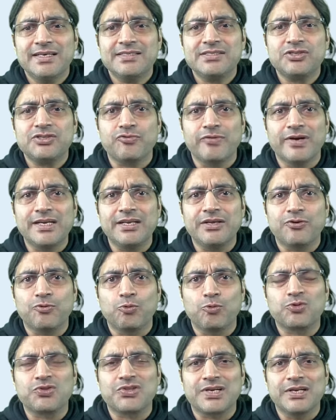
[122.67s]
is 20
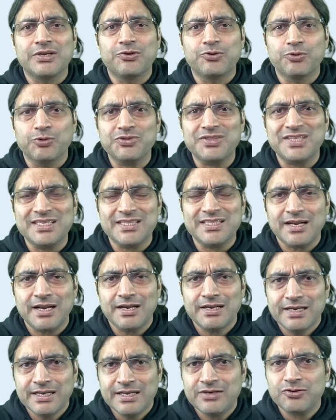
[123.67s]
root 3. Do you think that I
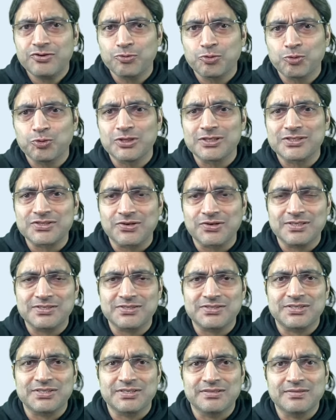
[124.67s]
need to do this
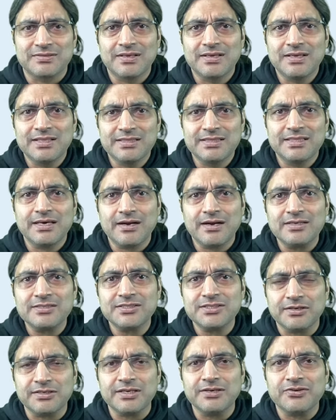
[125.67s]
question? There are
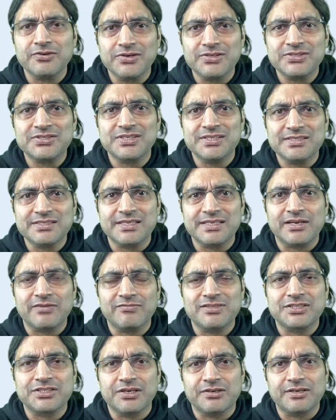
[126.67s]
certain questions that I
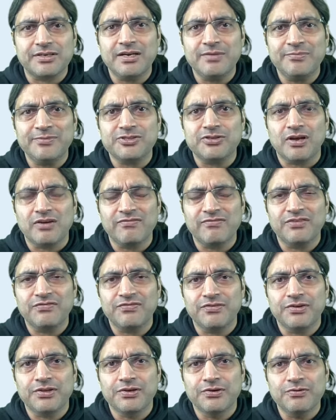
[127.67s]
will certainly be solving
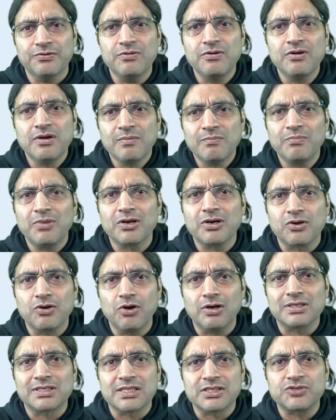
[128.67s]
for you, but
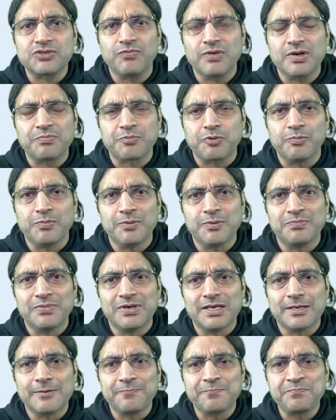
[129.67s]
not this one
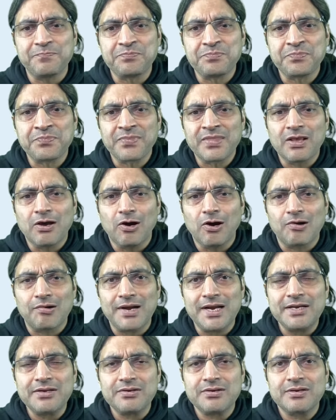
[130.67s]
probably. All
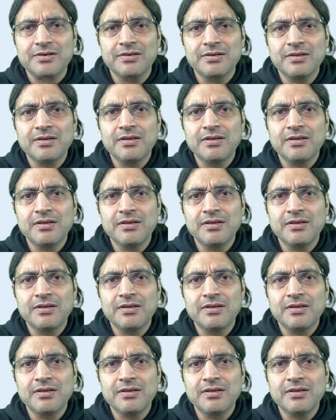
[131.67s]
right.